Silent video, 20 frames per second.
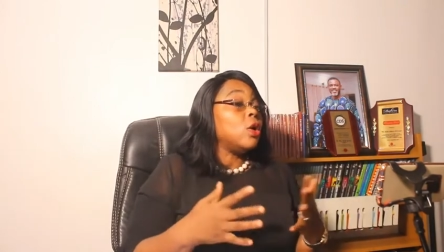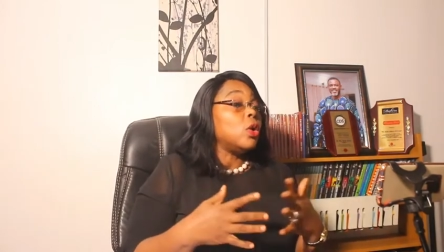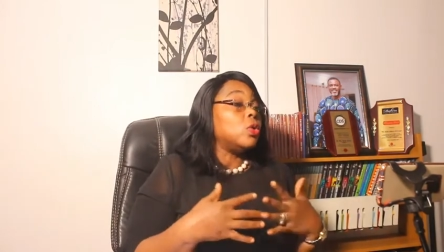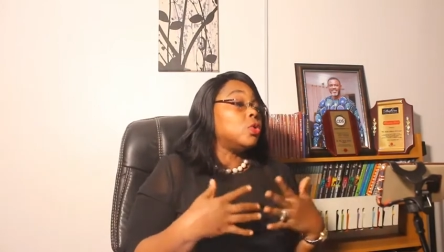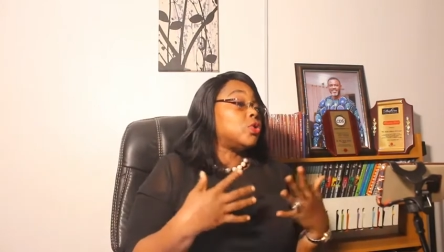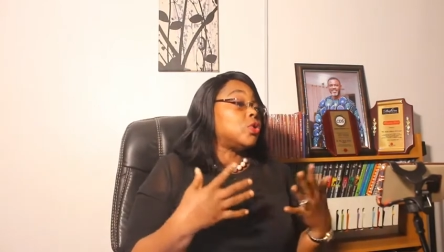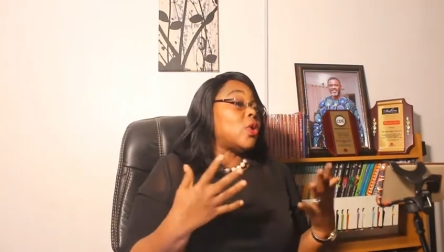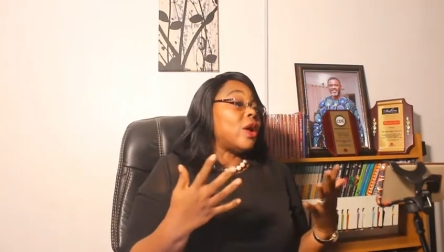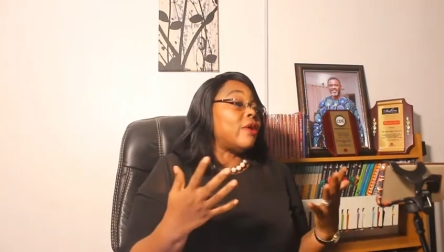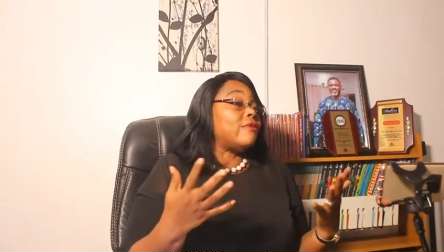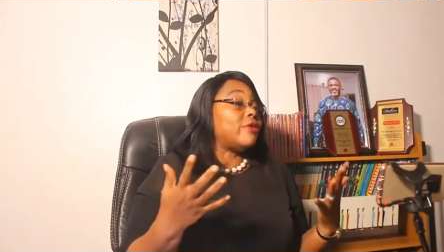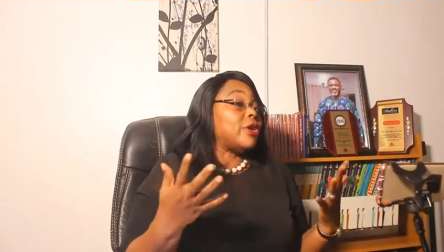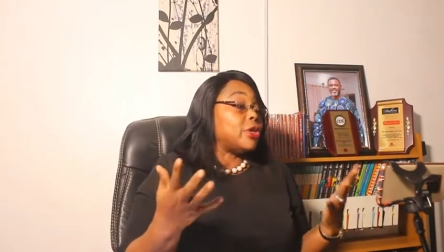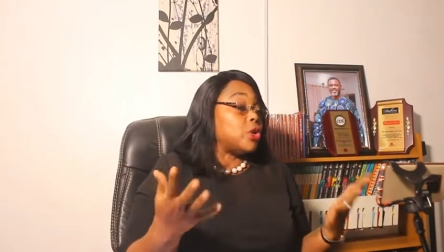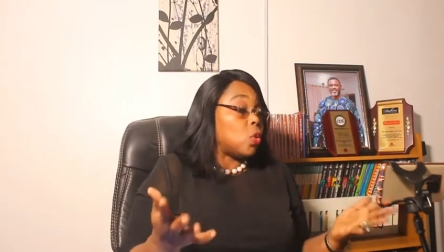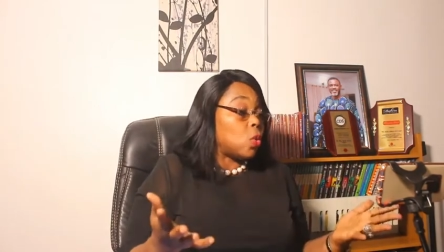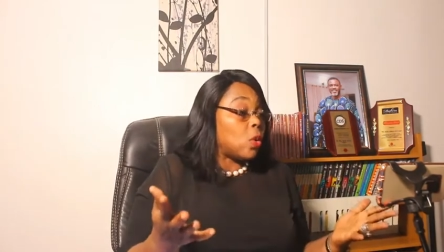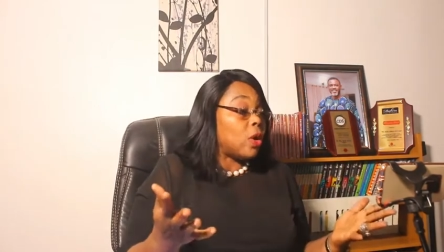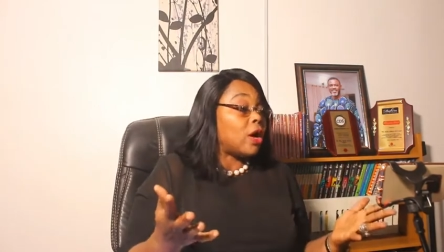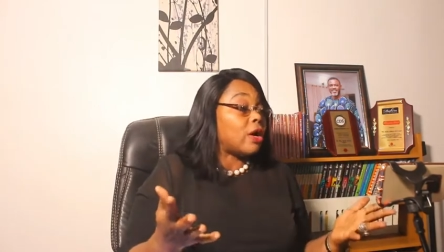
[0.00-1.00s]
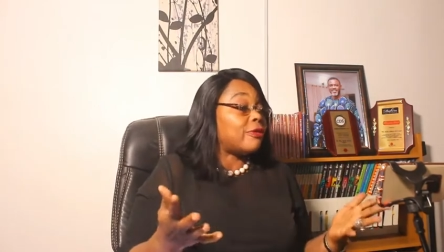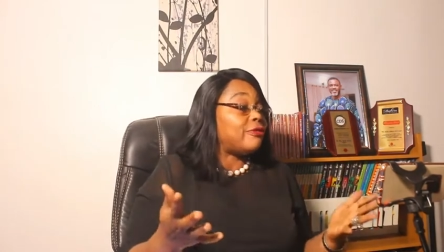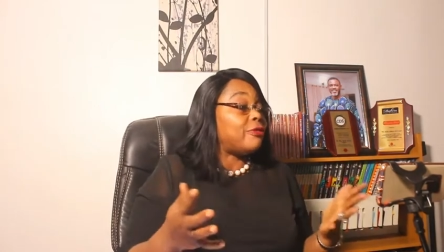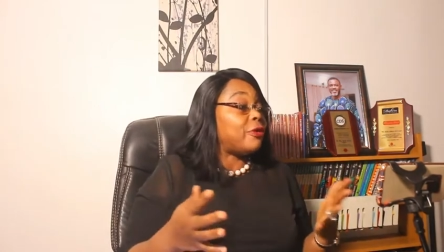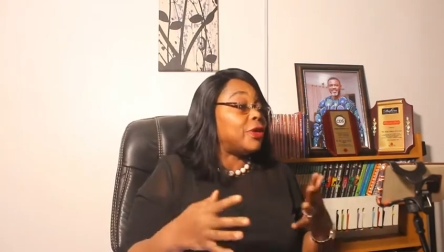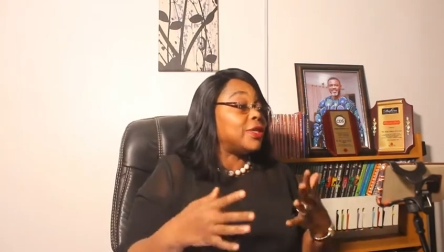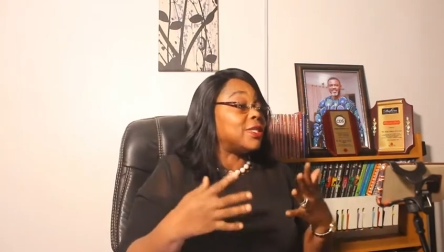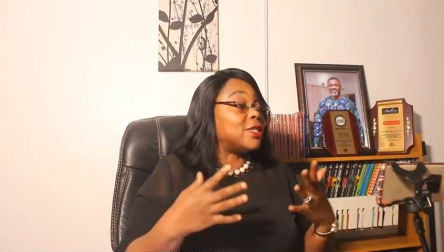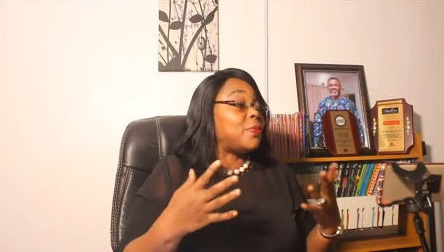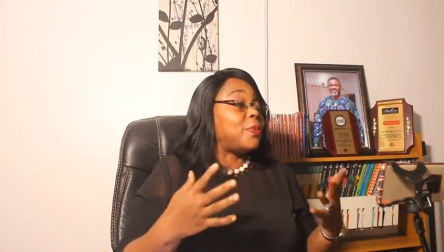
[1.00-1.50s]
whosoever you work
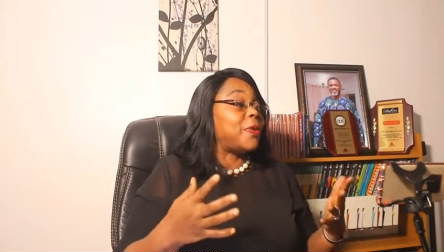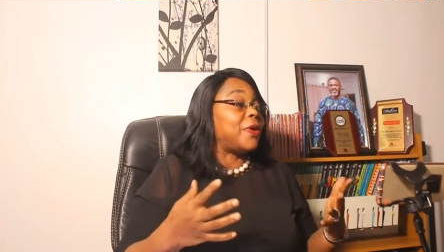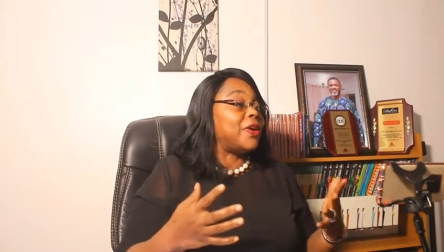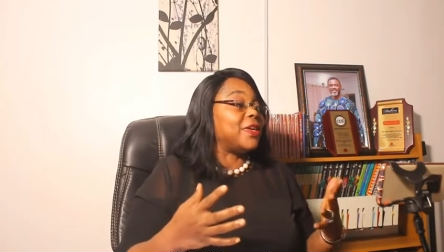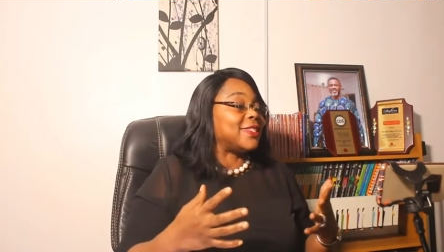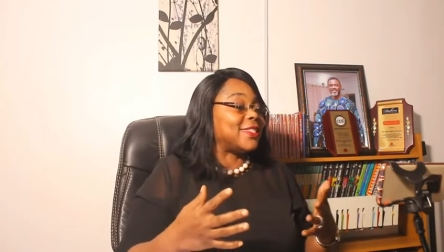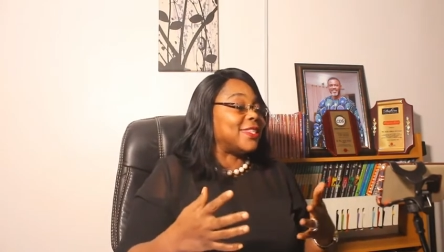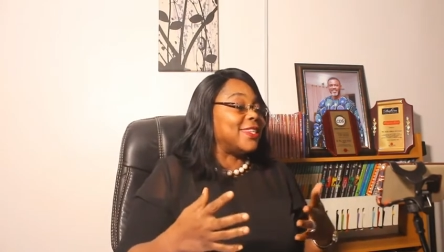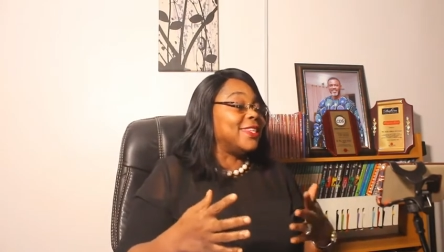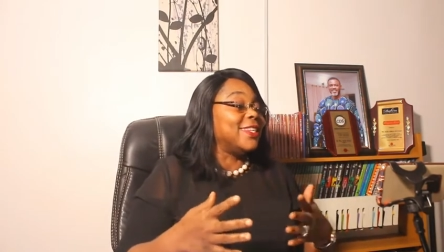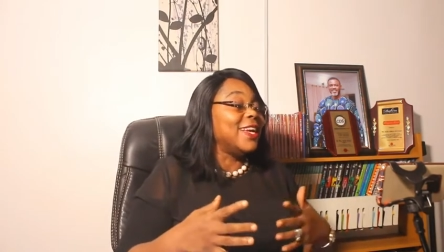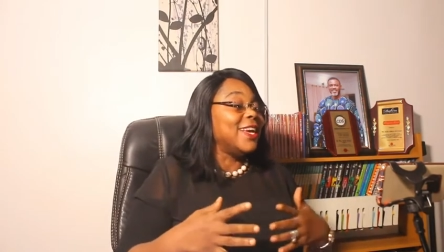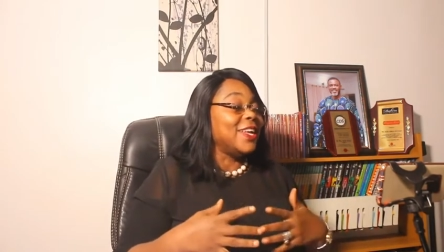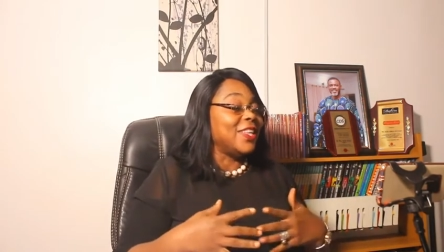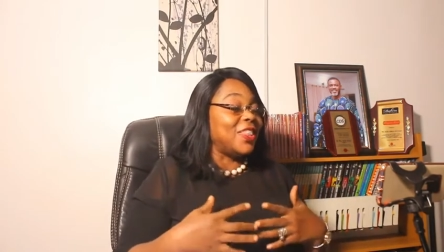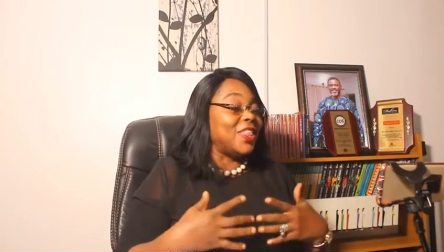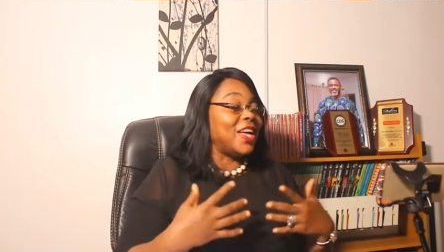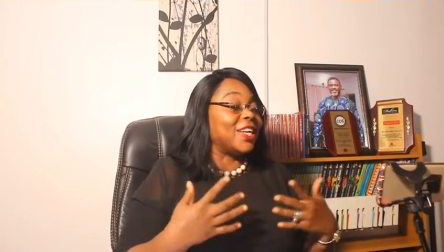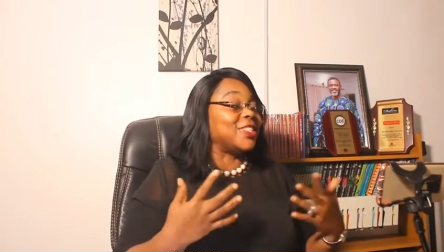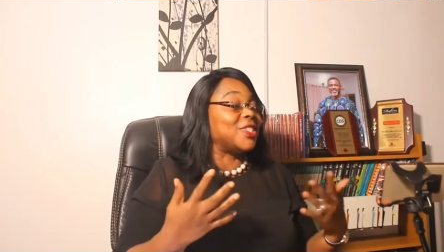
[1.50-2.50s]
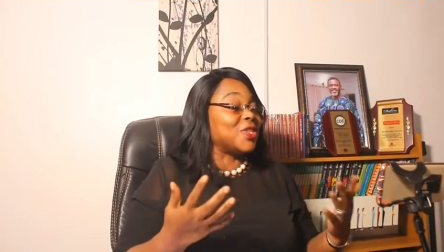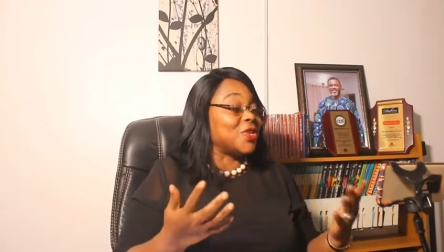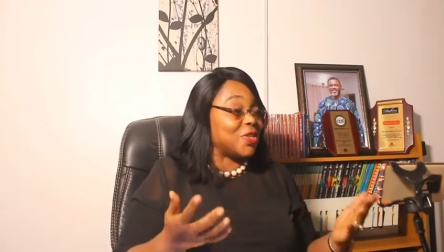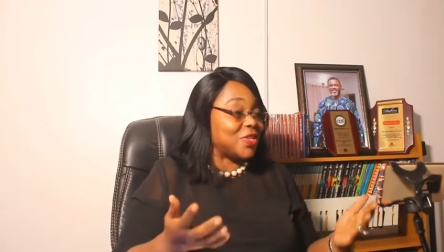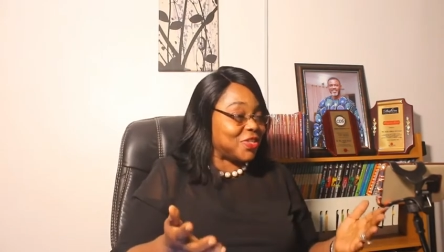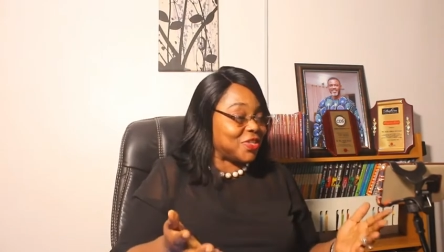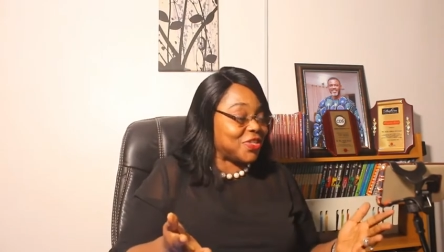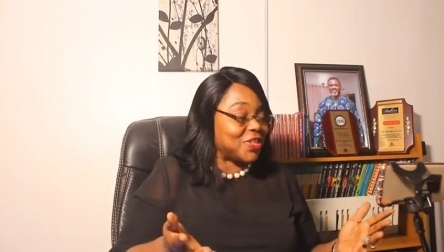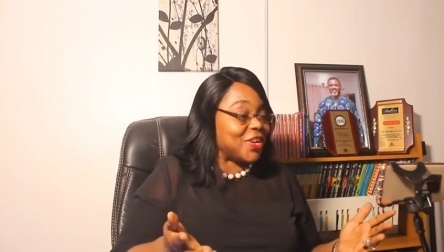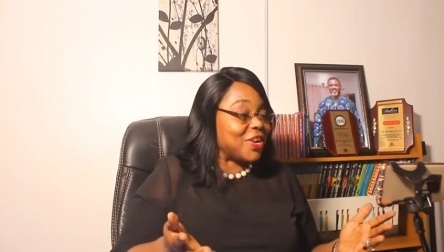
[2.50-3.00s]
for is the person that you're
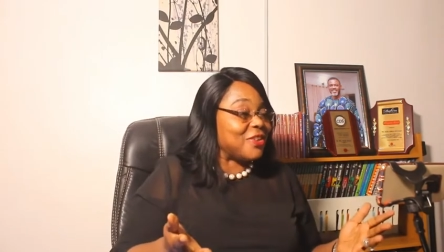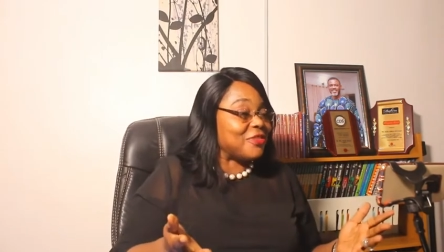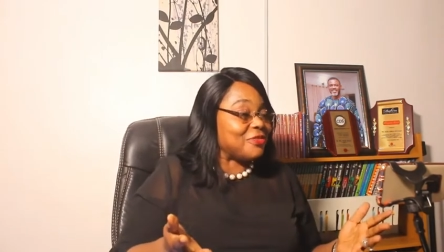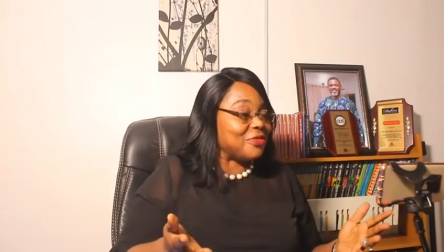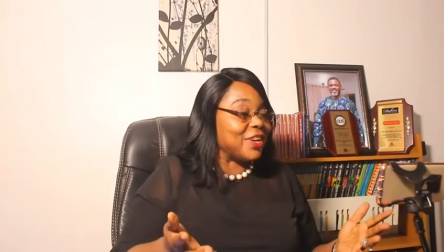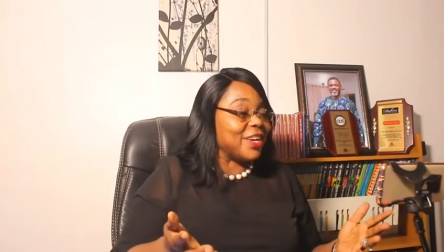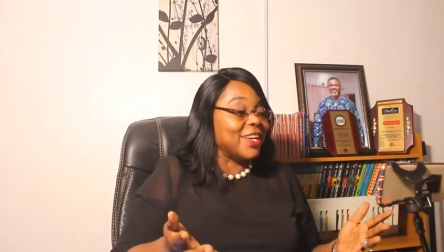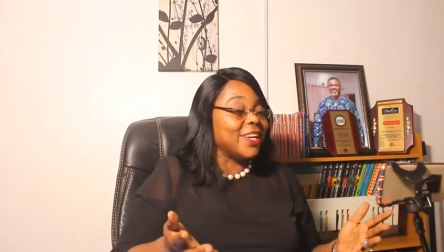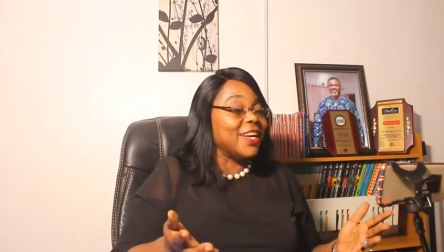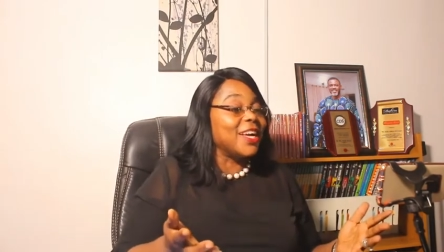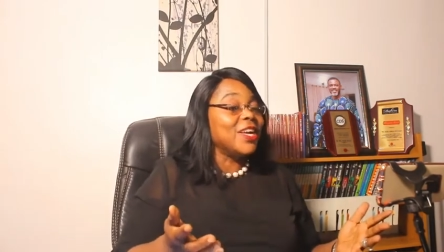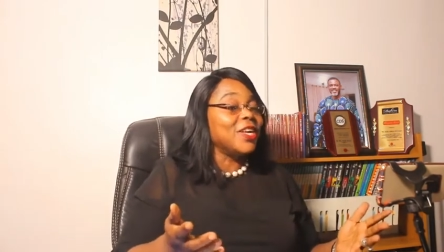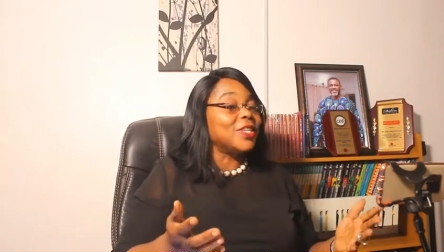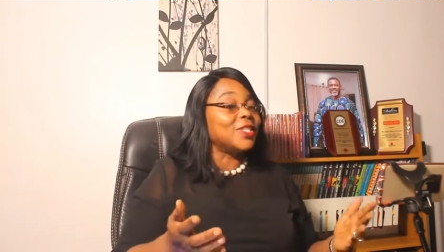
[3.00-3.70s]
serving.